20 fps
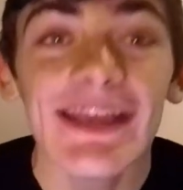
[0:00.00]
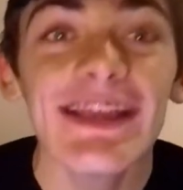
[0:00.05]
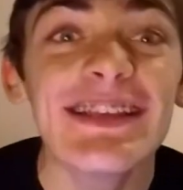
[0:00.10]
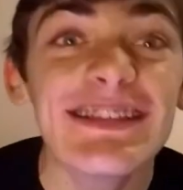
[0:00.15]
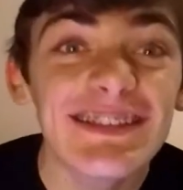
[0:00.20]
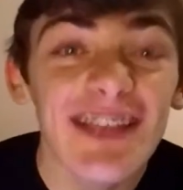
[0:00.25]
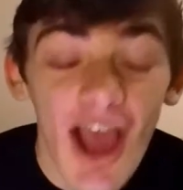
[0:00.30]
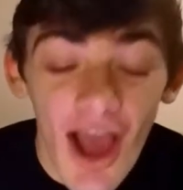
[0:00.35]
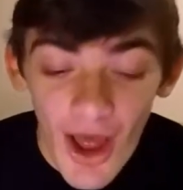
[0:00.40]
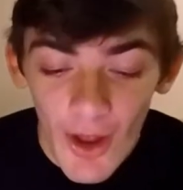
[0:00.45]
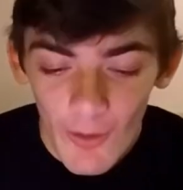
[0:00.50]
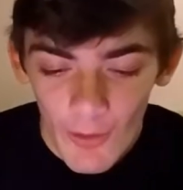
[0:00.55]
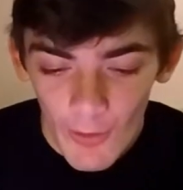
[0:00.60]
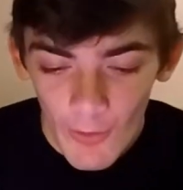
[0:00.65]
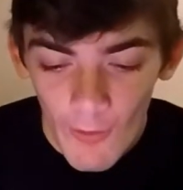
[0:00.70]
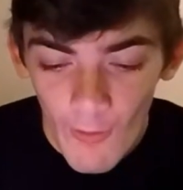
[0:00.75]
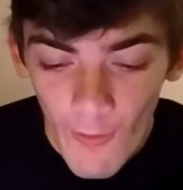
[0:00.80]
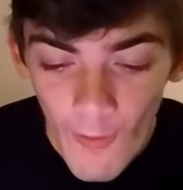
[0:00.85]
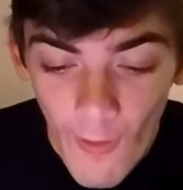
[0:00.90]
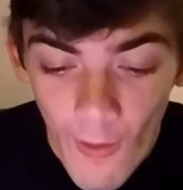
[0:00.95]
He's got
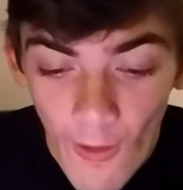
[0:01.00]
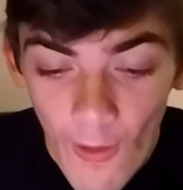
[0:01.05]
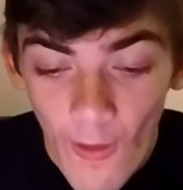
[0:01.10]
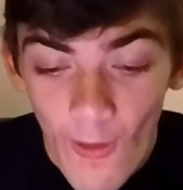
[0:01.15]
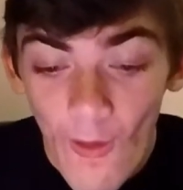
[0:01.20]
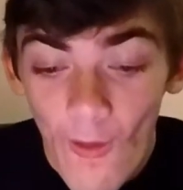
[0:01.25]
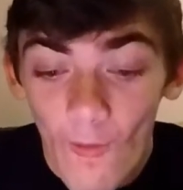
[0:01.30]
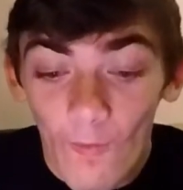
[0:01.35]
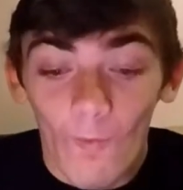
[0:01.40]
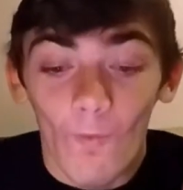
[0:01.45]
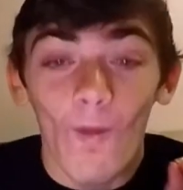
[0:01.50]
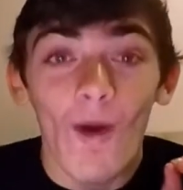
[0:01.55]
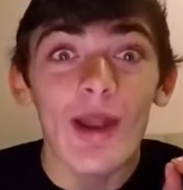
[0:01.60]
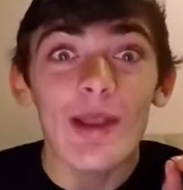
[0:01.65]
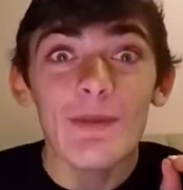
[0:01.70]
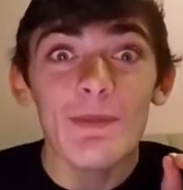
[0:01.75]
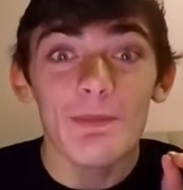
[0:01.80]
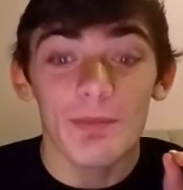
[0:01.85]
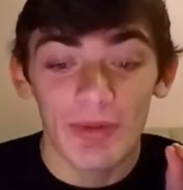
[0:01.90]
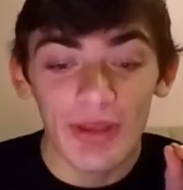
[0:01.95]

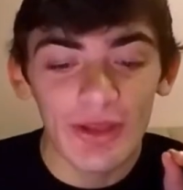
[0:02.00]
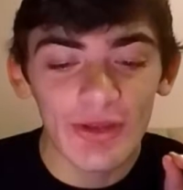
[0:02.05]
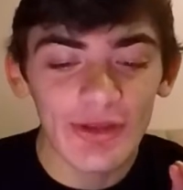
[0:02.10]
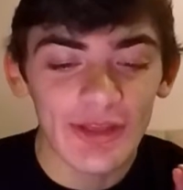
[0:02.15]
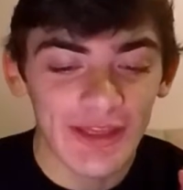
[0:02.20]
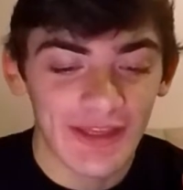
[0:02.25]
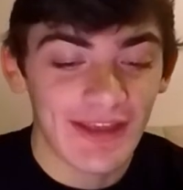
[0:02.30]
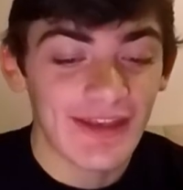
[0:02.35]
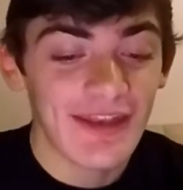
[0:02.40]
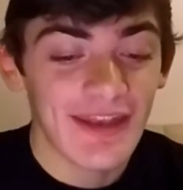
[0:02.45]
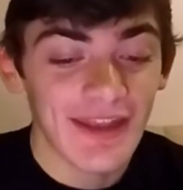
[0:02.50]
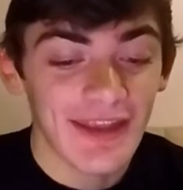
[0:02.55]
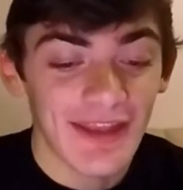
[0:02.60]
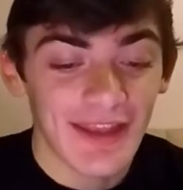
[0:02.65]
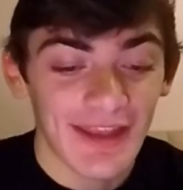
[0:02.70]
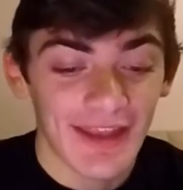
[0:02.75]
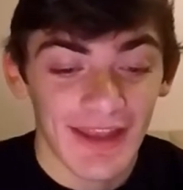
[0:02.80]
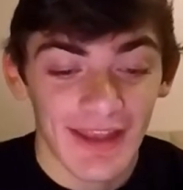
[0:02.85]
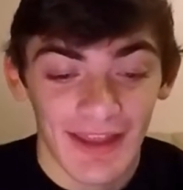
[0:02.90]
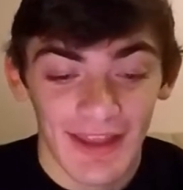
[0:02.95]
1 billion
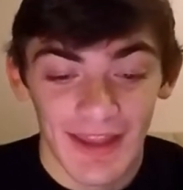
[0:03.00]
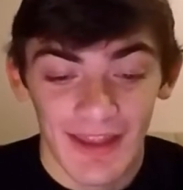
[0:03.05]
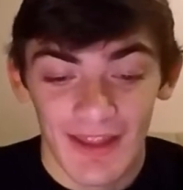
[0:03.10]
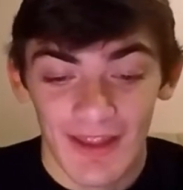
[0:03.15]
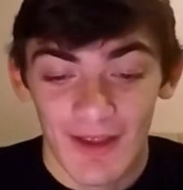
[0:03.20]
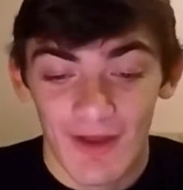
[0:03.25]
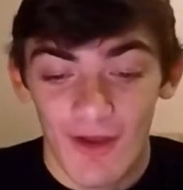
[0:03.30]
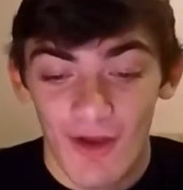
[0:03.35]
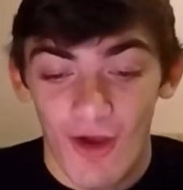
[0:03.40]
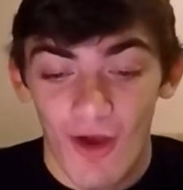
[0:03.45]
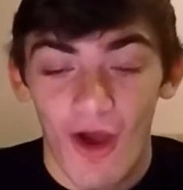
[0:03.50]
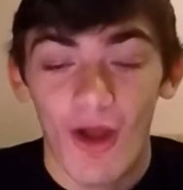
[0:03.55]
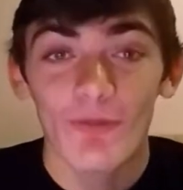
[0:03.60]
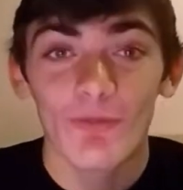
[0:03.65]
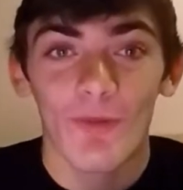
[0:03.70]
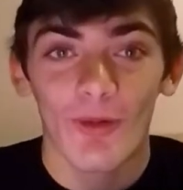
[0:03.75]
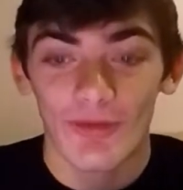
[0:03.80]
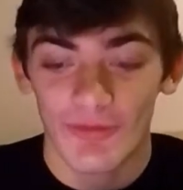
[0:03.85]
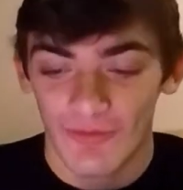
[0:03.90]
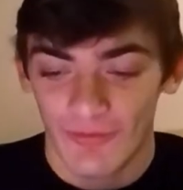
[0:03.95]

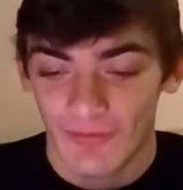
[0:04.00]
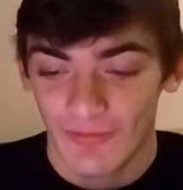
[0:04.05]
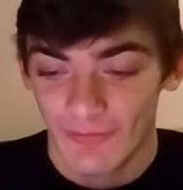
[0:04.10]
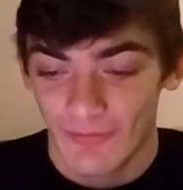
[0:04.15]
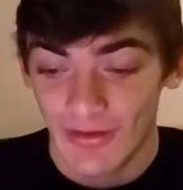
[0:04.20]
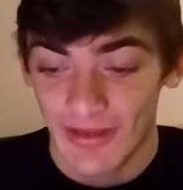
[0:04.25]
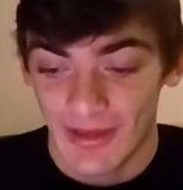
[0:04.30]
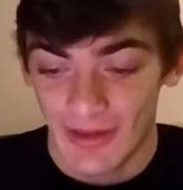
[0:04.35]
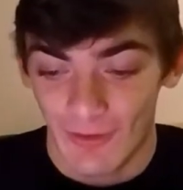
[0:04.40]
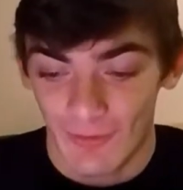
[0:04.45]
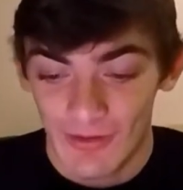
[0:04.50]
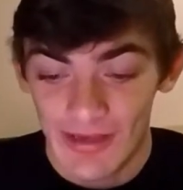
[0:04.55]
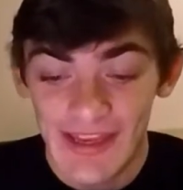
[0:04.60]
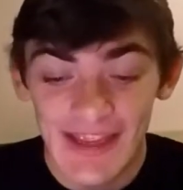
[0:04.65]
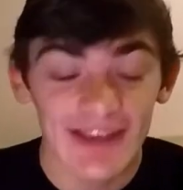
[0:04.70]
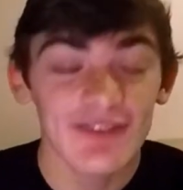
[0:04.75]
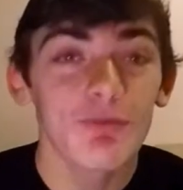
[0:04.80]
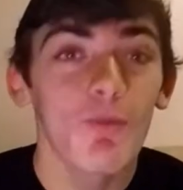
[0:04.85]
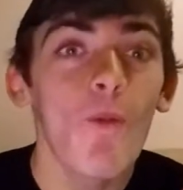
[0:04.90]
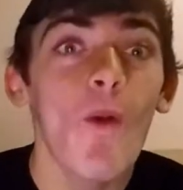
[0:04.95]
on one video.
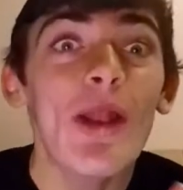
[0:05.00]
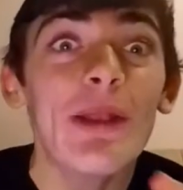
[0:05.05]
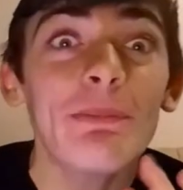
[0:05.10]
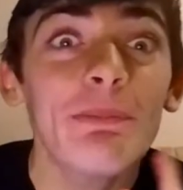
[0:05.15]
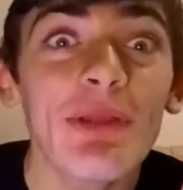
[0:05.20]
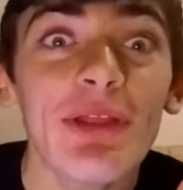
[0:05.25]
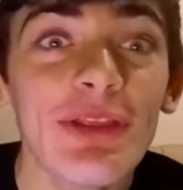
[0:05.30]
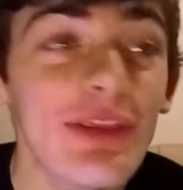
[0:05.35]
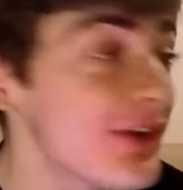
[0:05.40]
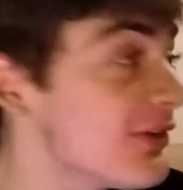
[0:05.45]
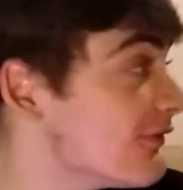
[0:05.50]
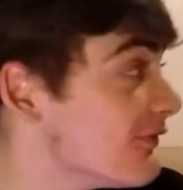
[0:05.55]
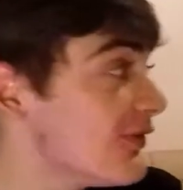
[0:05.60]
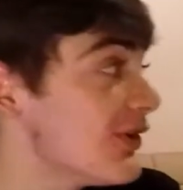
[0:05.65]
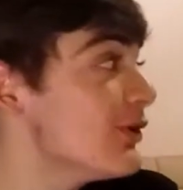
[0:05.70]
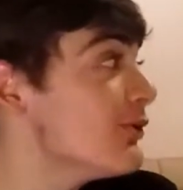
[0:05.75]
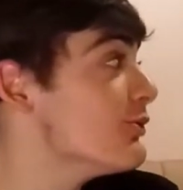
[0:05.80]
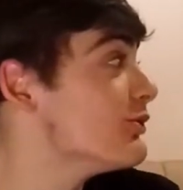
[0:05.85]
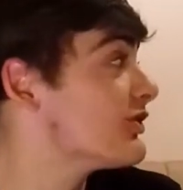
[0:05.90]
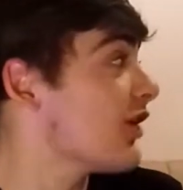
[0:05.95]
He has 1 billion
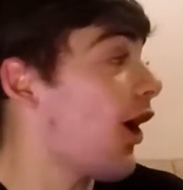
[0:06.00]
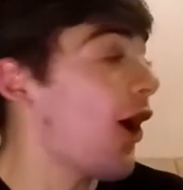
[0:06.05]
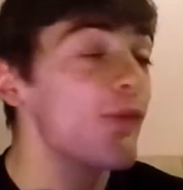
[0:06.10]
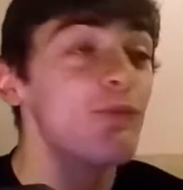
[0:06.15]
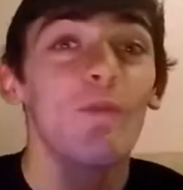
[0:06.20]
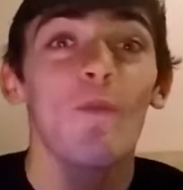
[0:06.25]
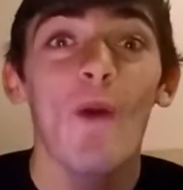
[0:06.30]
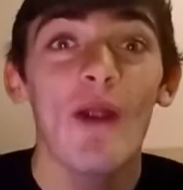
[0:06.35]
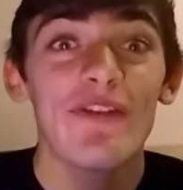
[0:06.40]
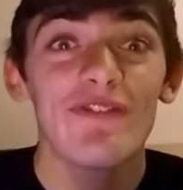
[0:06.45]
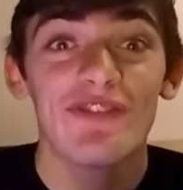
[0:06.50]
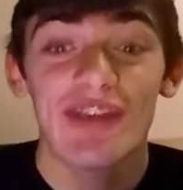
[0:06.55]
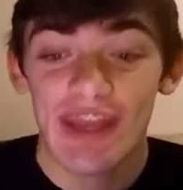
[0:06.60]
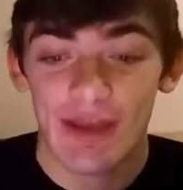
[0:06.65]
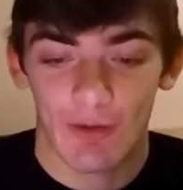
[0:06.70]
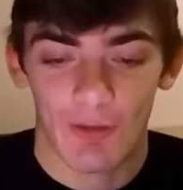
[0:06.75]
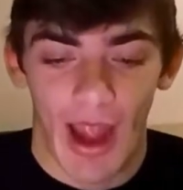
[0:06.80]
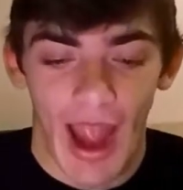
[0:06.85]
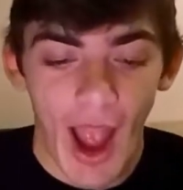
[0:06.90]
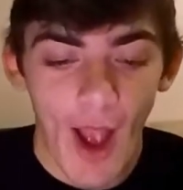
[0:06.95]
views on one
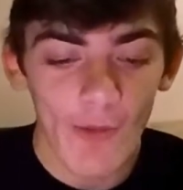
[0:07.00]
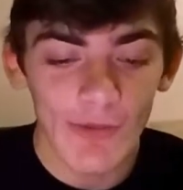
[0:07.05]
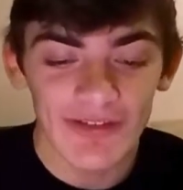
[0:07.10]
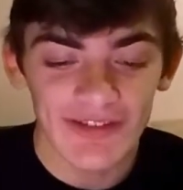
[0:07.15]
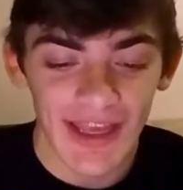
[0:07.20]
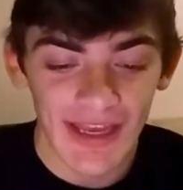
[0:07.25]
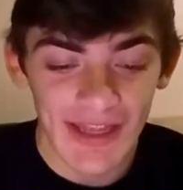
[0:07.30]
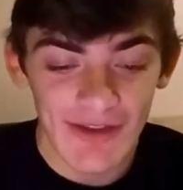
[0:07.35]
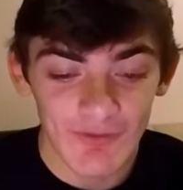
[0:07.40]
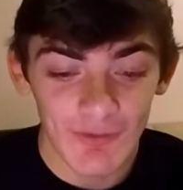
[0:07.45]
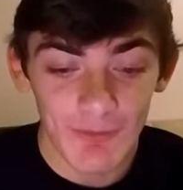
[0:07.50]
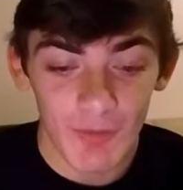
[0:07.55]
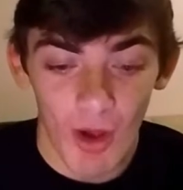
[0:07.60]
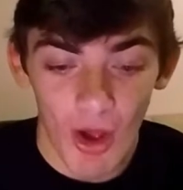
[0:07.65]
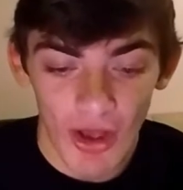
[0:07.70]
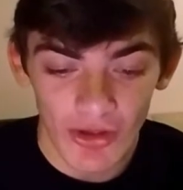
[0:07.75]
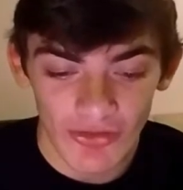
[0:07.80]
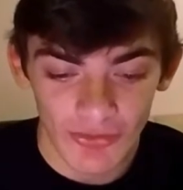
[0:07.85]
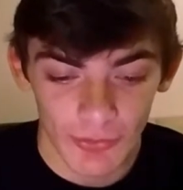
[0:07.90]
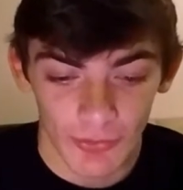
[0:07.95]
video. How is even
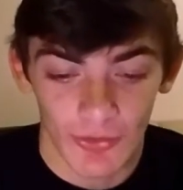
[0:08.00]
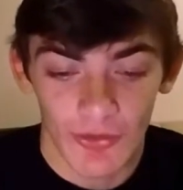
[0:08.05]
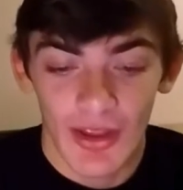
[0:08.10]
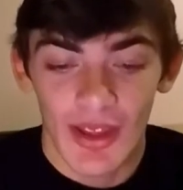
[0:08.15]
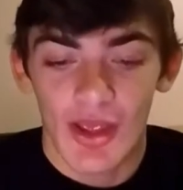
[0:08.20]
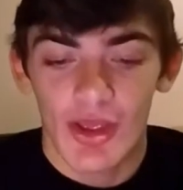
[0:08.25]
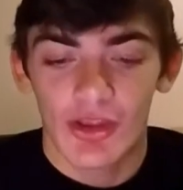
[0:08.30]
possible?